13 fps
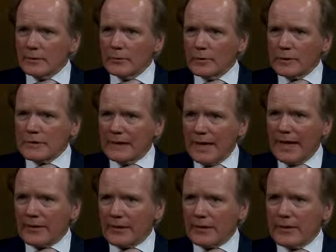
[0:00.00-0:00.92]
We're
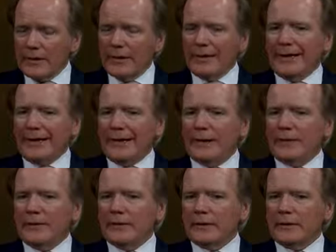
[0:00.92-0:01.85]
together.
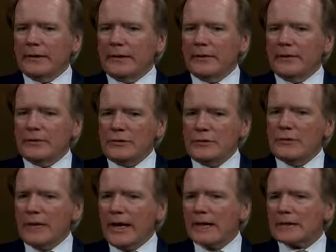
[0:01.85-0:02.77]
And, and if you do
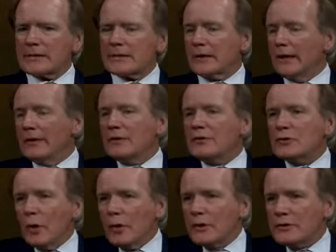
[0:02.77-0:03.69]
that and
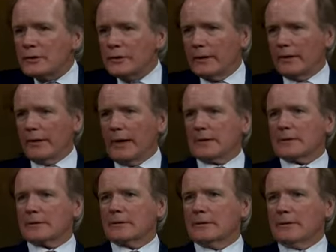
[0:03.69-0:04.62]
enjoy doing
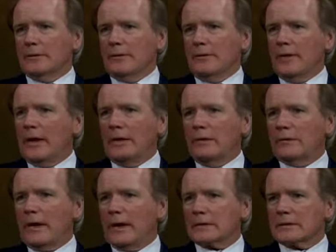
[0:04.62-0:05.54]
that, then in
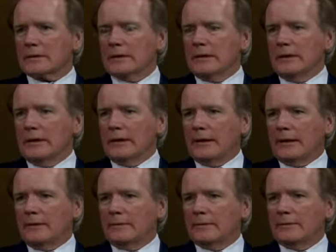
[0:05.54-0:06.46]
fact,
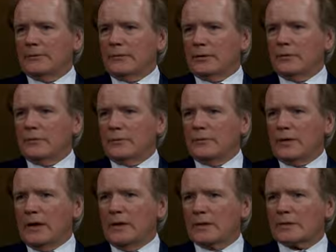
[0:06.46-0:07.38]
uh, you can
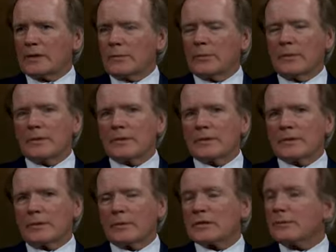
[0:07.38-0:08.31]
really go somewhere,
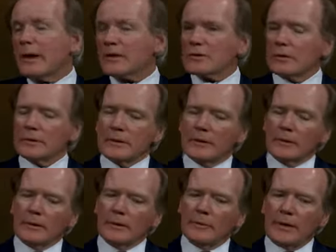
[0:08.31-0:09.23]
somewhere special.
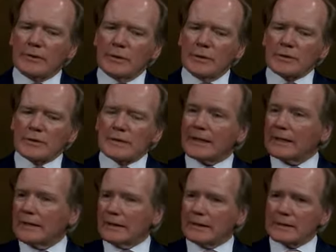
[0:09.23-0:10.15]
My daughter is a
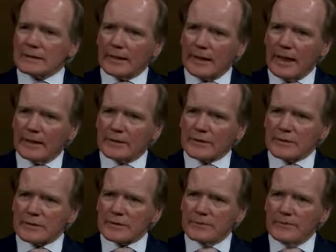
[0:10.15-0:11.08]
clinical
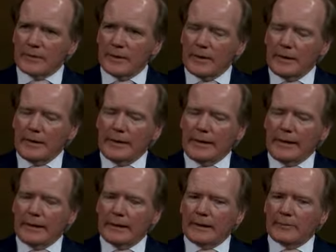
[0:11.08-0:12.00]
psychologist
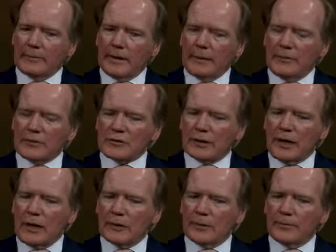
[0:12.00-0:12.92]
um, up in
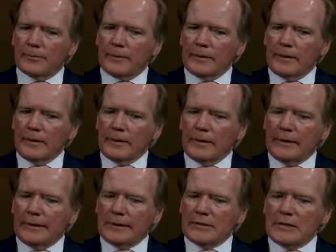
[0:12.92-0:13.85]
Chicago,
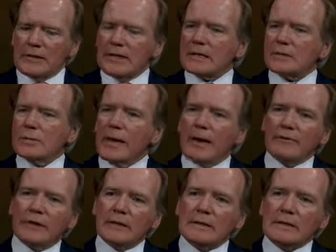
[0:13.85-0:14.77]
and she says we
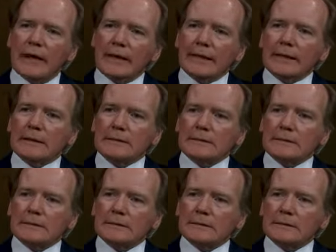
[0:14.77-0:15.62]
have Kentuckians,